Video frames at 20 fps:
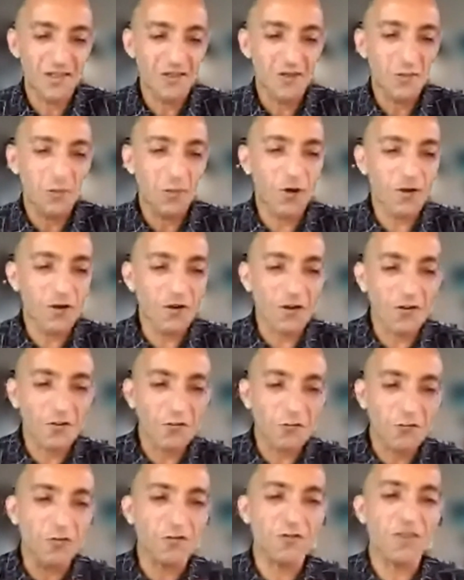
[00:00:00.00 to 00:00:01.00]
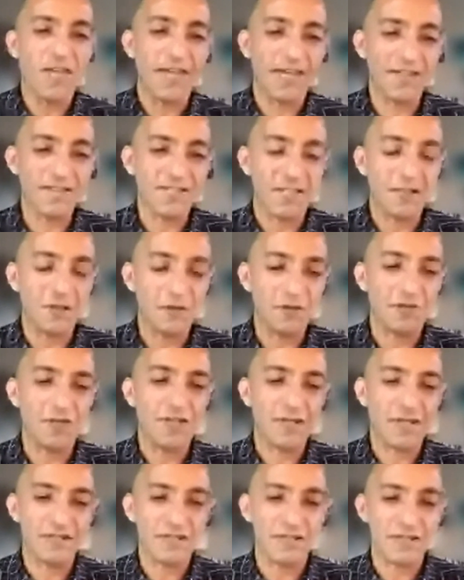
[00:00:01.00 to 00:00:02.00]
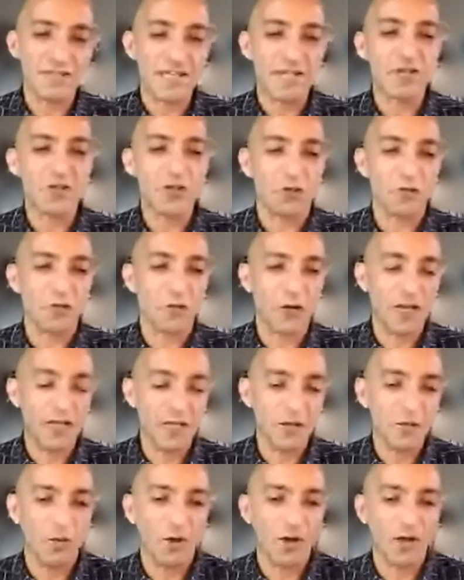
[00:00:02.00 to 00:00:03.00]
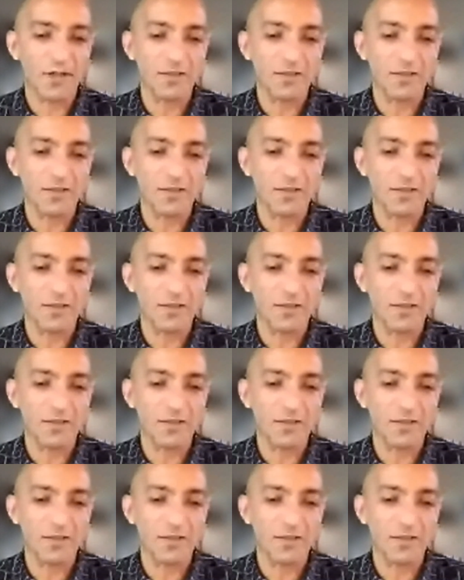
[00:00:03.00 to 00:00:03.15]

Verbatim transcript: What are the few things that you think is essential for anyone